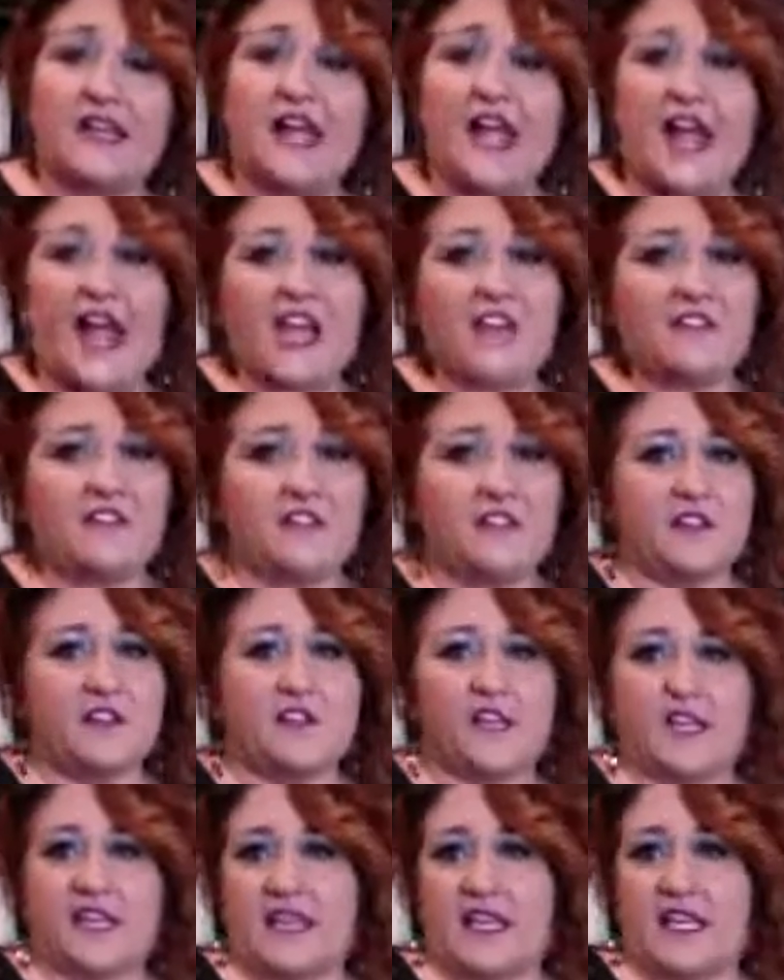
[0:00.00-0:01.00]
I feel
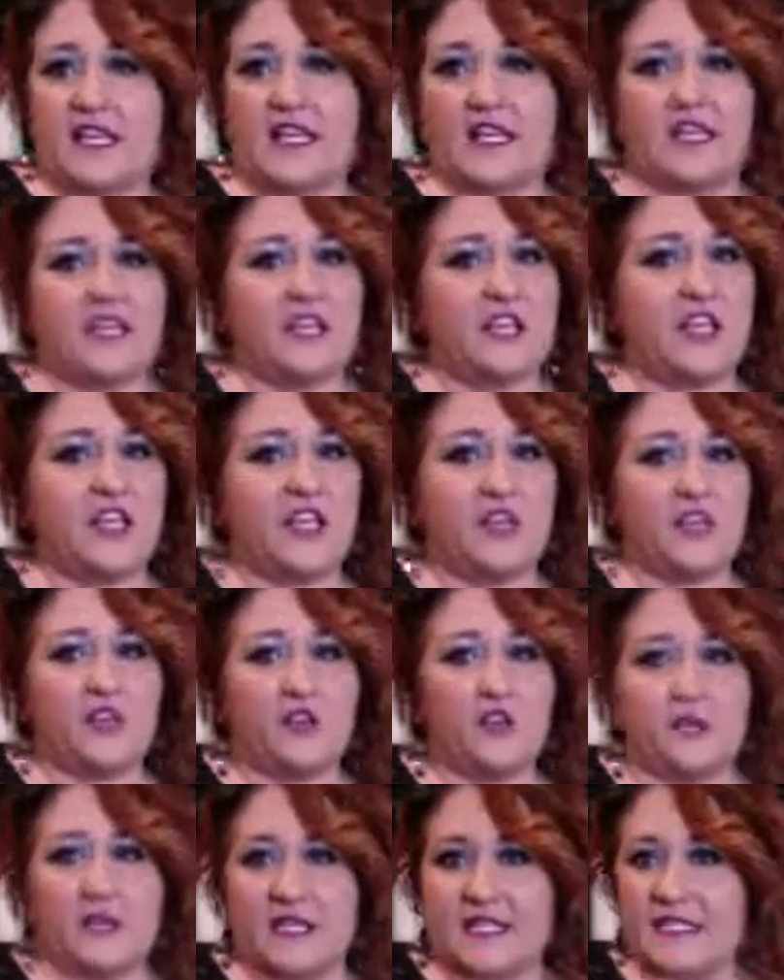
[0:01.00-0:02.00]
like they get a good
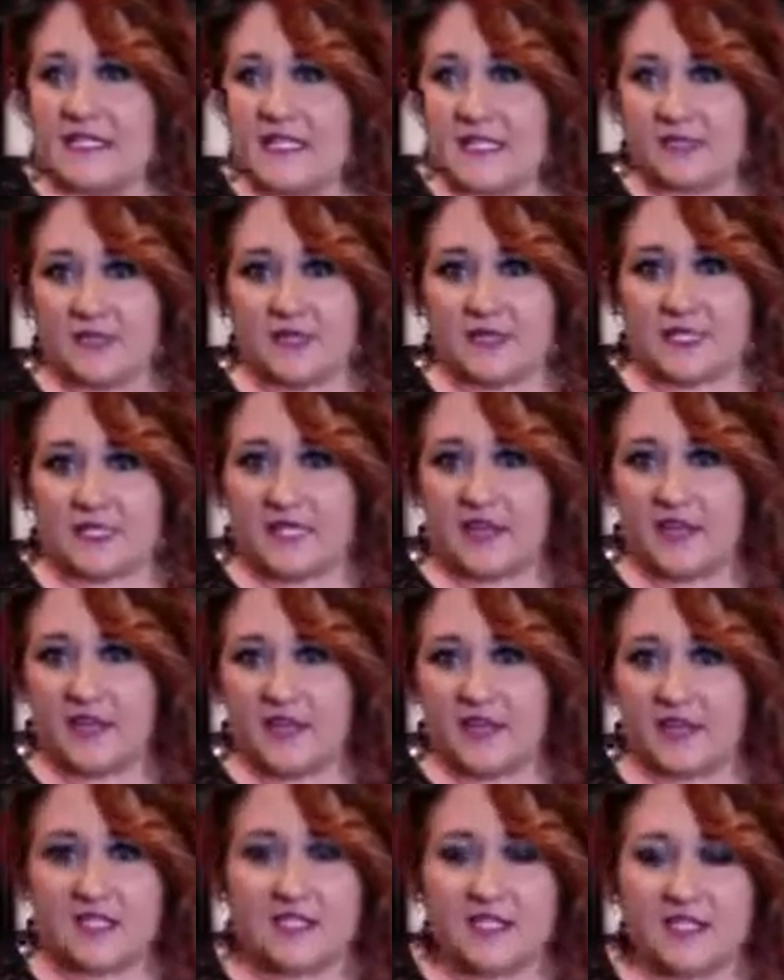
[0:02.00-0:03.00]
3 to 6 months out of
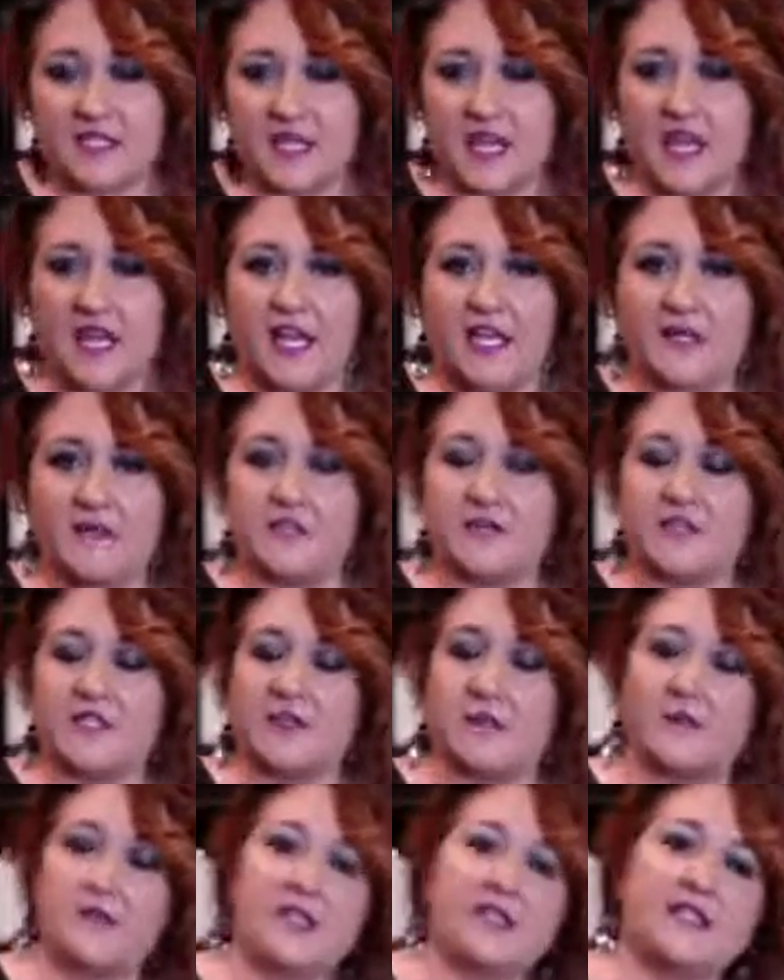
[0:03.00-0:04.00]
it,
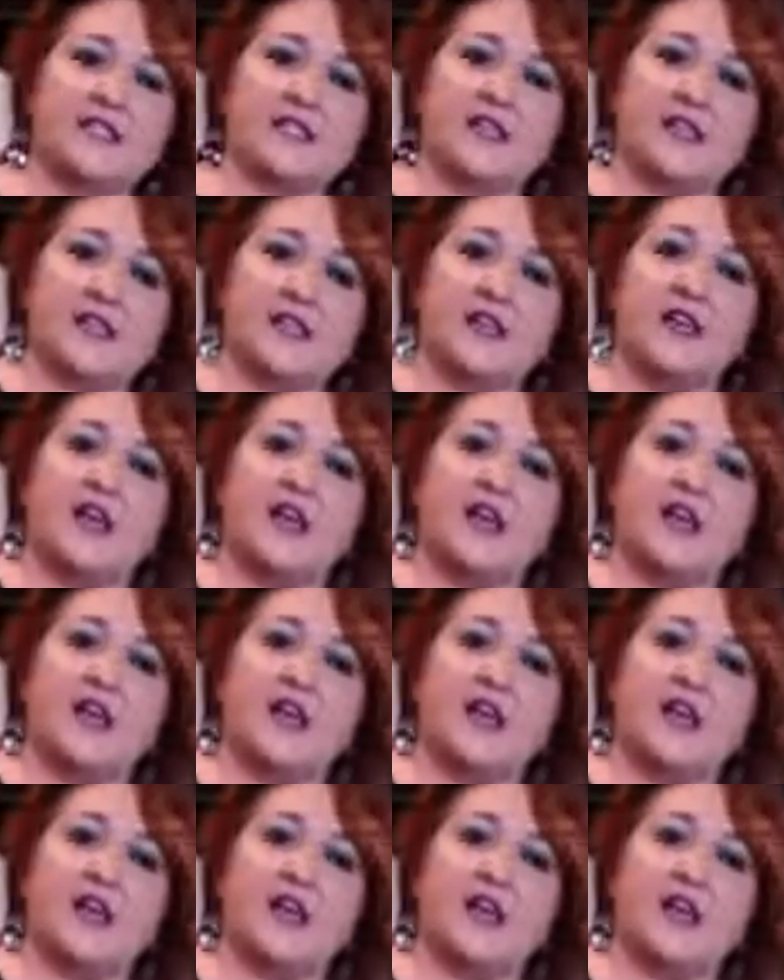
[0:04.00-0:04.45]
depending.